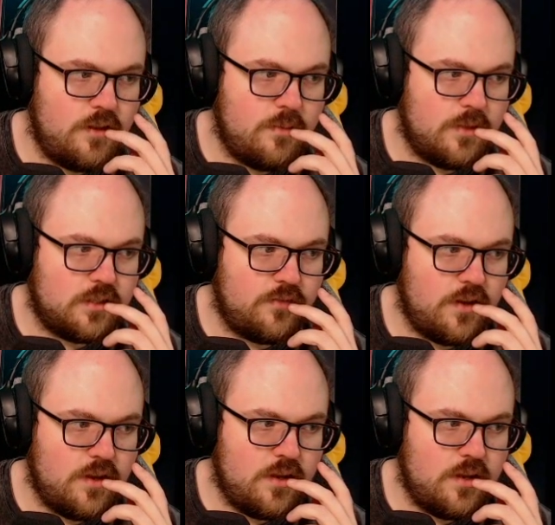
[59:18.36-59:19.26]
Yep, that's
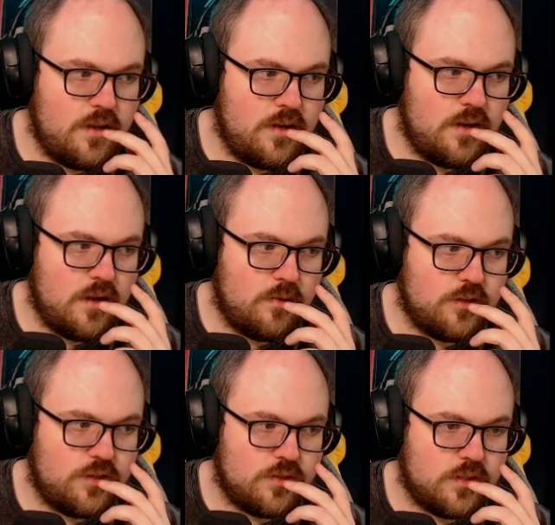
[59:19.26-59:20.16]
fine. I will
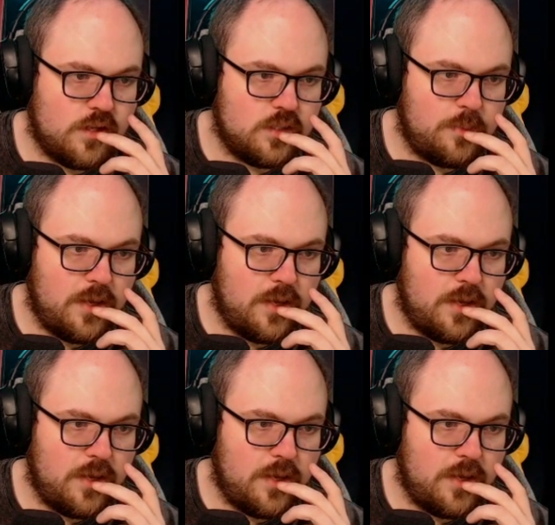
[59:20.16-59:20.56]
choose not to